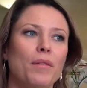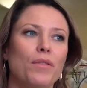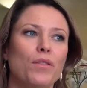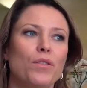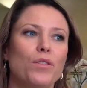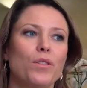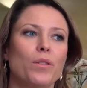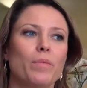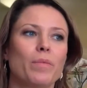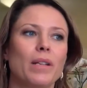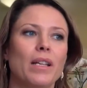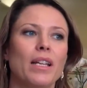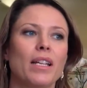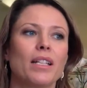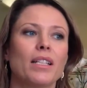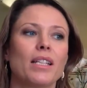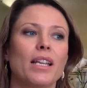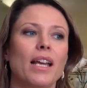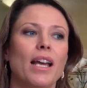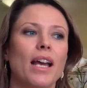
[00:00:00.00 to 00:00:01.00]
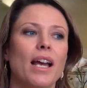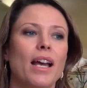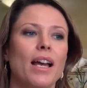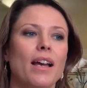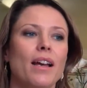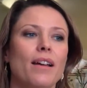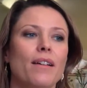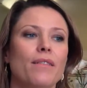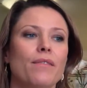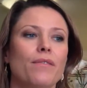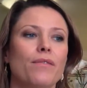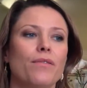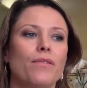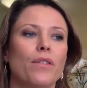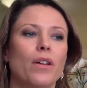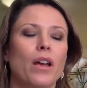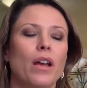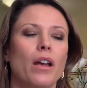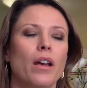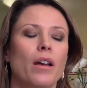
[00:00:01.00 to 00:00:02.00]
future plans, I have
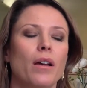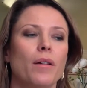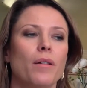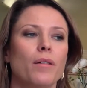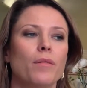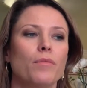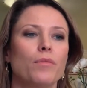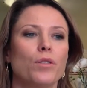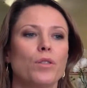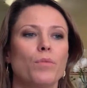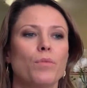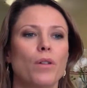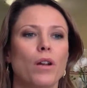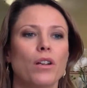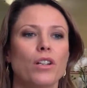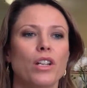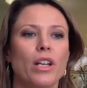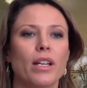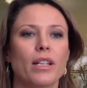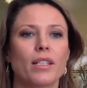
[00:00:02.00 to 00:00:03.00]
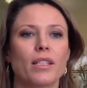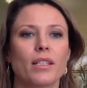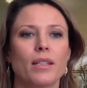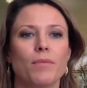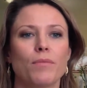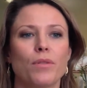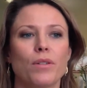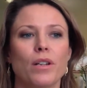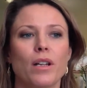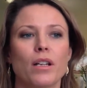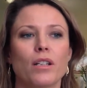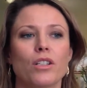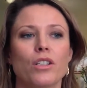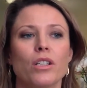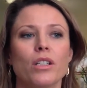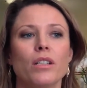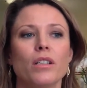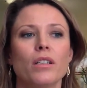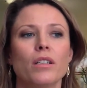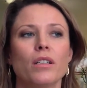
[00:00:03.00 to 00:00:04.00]
two projects in
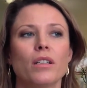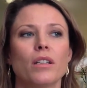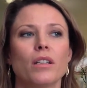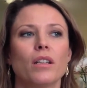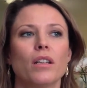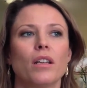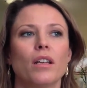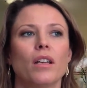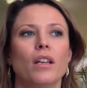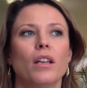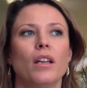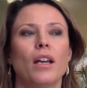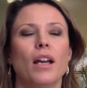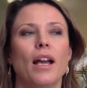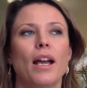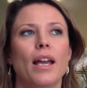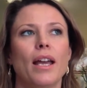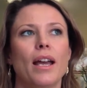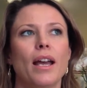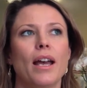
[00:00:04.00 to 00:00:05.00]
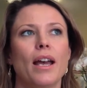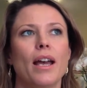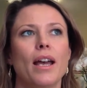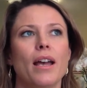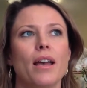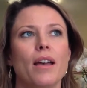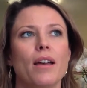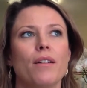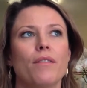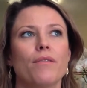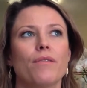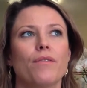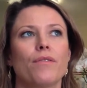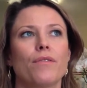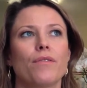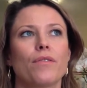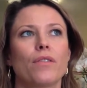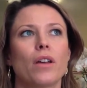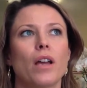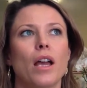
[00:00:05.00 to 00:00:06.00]
production. I
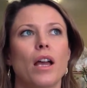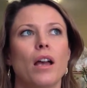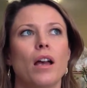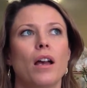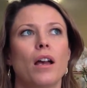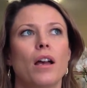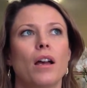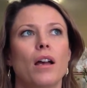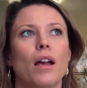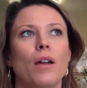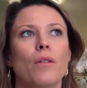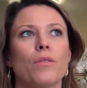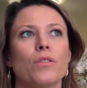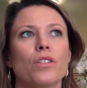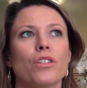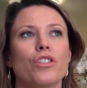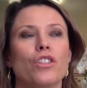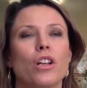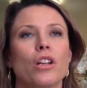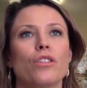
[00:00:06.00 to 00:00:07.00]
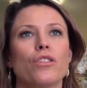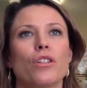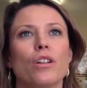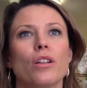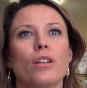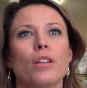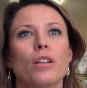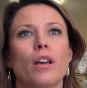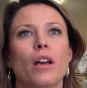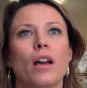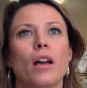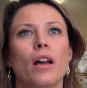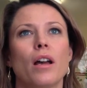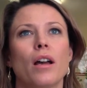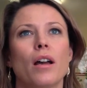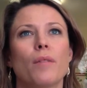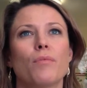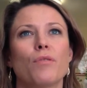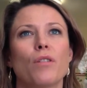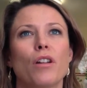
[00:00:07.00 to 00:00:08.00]
was a judge on
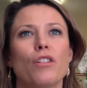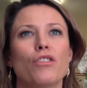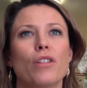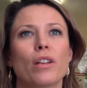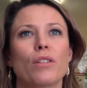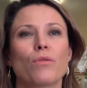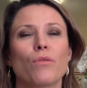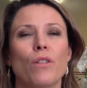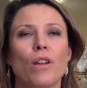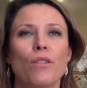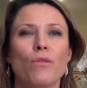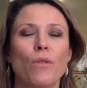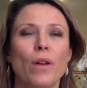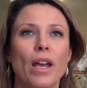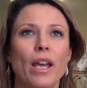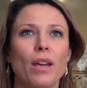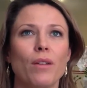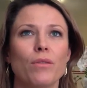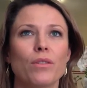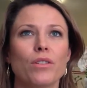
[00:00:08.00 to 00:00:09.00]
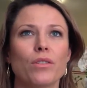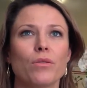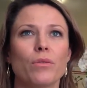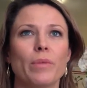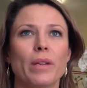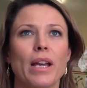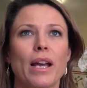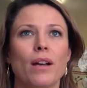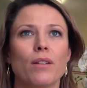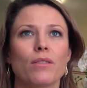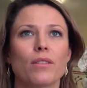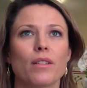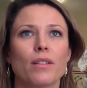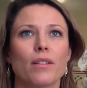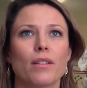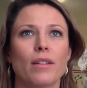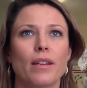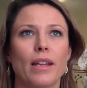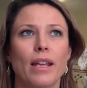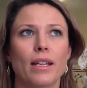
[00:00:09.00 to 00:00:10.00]
Project Runway, which will be out
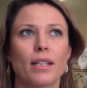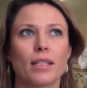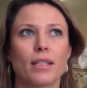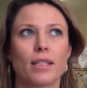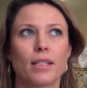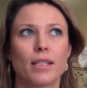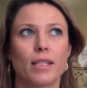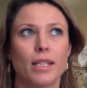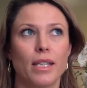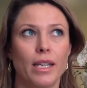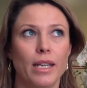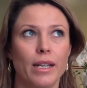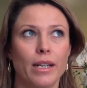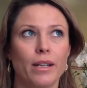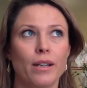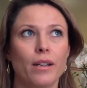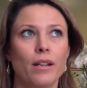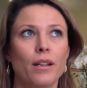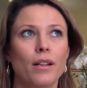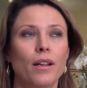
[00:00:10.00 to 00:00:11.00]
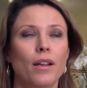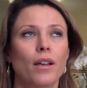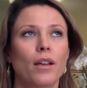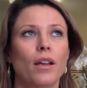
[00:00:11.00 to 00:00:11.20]
next year.